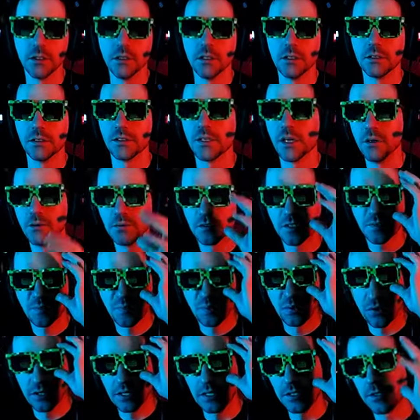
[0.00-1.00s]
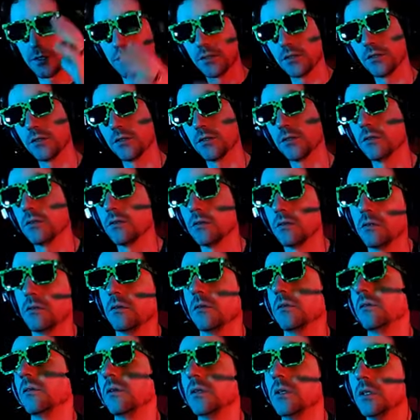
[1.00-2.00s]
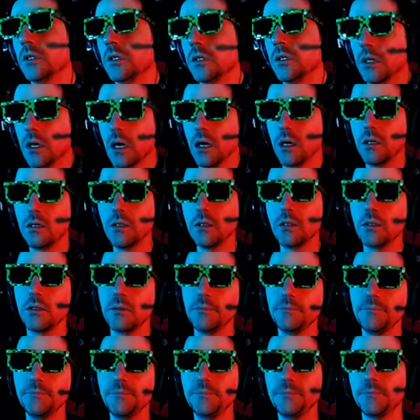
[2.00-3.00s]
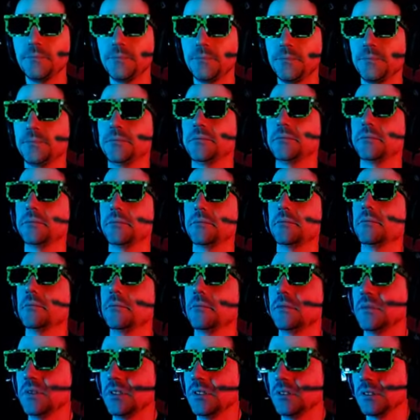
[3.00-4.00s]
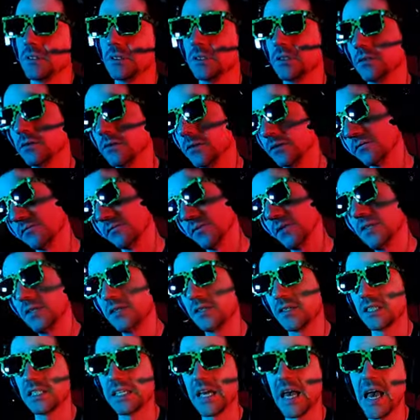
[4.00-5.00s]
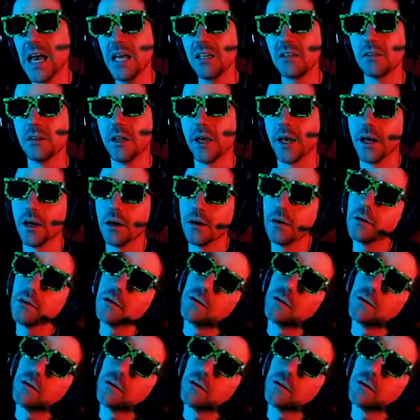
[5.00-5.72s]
Totes Preesh. Um, it's really sad now.